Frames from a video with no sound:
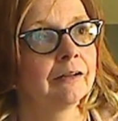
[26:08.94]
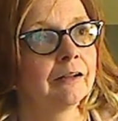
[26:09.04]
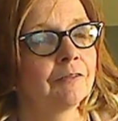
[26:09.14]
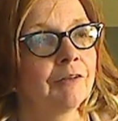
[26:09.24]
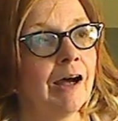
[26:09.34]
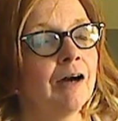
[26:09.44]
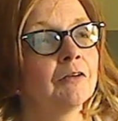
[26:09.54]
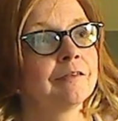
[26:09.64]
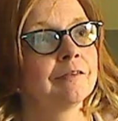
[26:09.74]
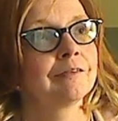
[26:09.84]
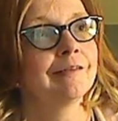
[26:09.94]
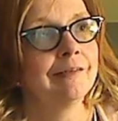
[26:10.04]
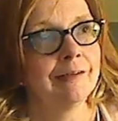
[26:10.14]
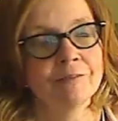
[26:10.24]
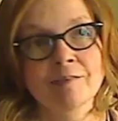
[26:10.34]
of how
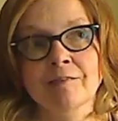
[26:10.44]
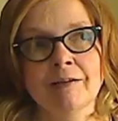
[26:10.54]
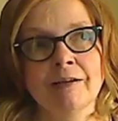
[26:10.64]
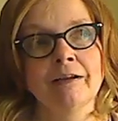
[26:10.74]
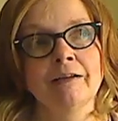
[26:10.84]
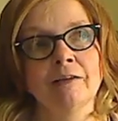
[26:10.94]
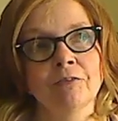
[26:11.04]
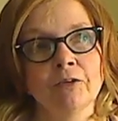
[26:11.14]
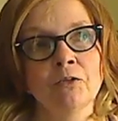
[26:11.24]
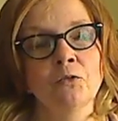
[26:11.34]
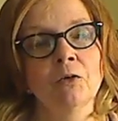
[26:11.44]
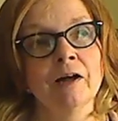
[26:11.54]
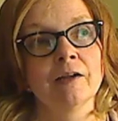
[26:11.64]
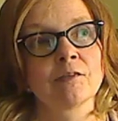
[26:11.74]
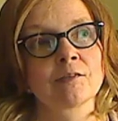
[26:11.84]
devastating the flu
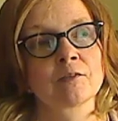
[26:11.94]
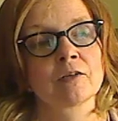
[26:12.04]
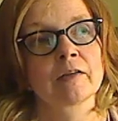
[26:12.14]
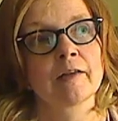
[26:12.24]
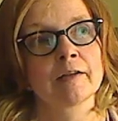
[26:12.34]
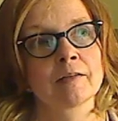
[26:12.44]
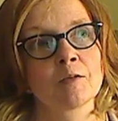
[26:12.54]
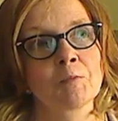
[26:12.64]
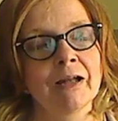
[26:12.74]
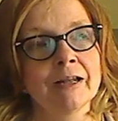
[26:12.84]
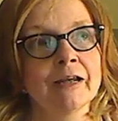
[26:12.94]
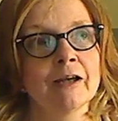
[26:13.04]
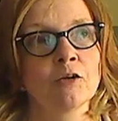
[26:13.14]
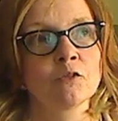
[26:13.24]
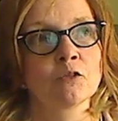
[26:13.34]
was. That the body
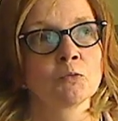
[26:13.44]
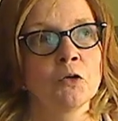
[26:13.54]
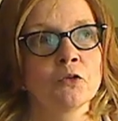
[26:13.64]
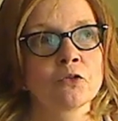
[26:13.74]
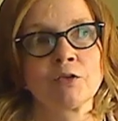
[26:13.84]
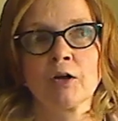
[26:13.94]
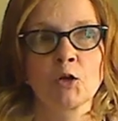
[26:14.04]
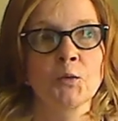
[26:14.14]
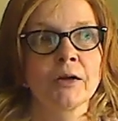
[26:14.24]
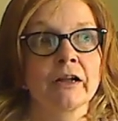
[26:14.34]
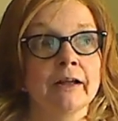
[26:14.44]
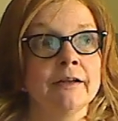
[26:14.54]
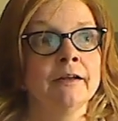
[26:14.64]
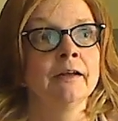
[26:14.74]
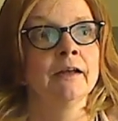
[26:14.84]
counts rose very
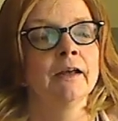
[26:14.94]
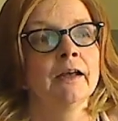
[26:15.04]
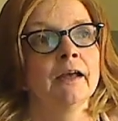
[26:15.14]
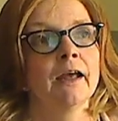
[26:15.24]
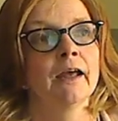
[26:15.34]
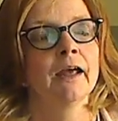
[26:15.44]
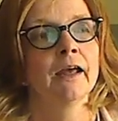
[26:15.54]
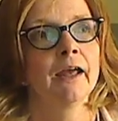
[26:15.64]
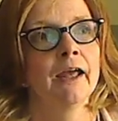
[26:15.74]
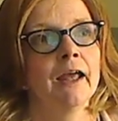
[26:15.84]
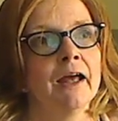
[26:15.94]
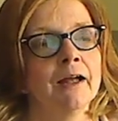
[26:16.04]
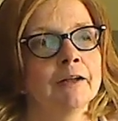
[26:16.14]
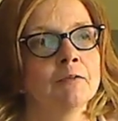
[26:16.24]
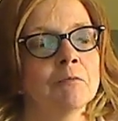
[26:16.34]
quickly.
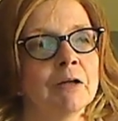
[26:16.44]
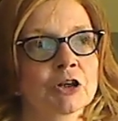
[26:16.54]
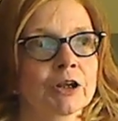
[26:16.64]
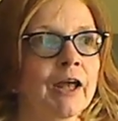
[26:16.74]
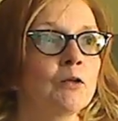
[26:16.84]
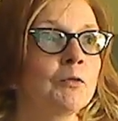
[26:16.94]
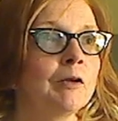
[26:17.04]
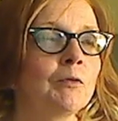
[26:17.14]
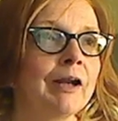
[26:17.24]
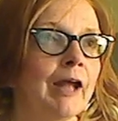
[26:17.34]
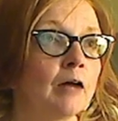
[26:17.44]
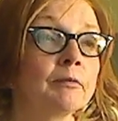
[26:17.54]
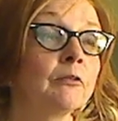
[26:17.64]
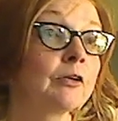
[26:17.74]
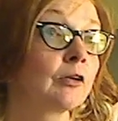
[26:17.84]
And much like with what
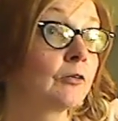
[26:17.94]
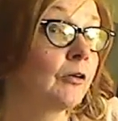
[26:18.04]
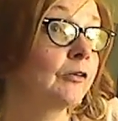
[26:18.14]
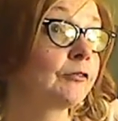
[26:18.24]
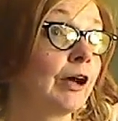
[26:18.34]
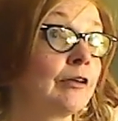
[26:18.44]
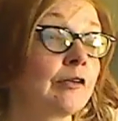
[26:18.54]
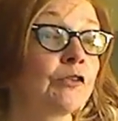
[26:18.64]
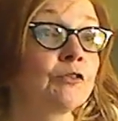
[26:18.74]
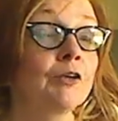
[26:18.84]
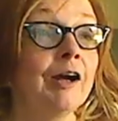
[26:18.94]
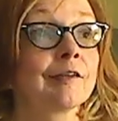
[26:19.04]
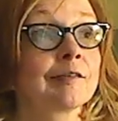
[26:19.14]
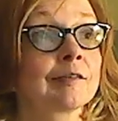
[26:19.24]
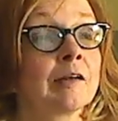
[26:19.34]
happened with the coronavirus for
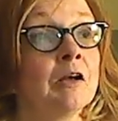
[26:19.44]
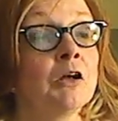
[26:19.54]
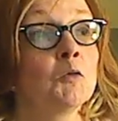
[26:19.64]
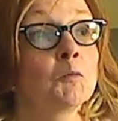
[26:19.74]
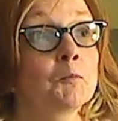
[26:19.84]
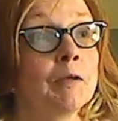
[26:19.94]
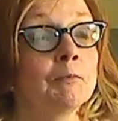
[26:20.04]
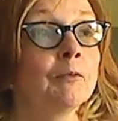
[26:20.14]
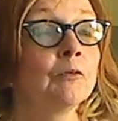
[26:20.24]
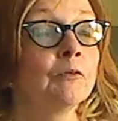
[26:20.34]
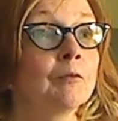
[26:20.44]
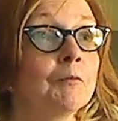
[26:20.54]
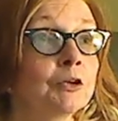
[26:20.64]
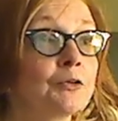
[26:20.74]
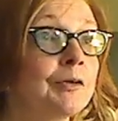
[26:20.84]
us, the
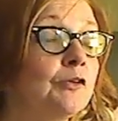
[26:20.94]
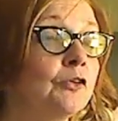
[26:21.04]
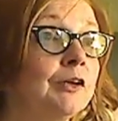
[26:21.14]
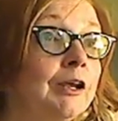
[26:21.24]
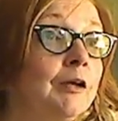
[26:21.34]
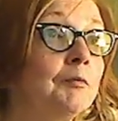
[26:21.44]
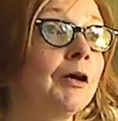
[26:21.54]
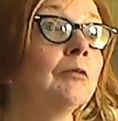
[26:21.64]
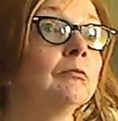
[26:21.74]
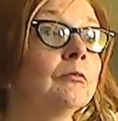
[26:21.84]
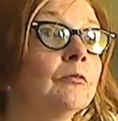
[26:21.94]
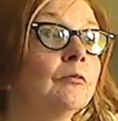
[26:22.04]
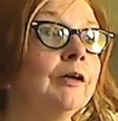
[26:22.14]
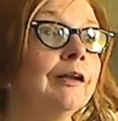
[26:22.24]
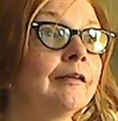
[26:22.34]
mortuaries couldn't keep up
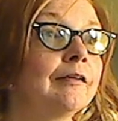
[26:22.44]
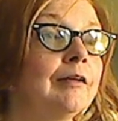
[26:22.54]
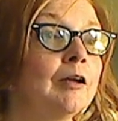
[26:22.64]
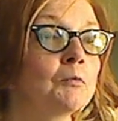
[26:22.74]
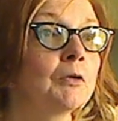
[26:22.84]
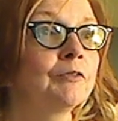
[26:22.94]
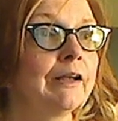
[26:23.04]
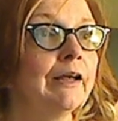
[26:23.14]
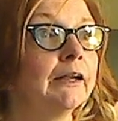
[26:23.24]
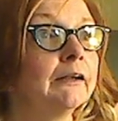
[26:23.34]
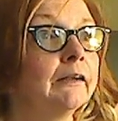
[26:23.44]
with the number of dead.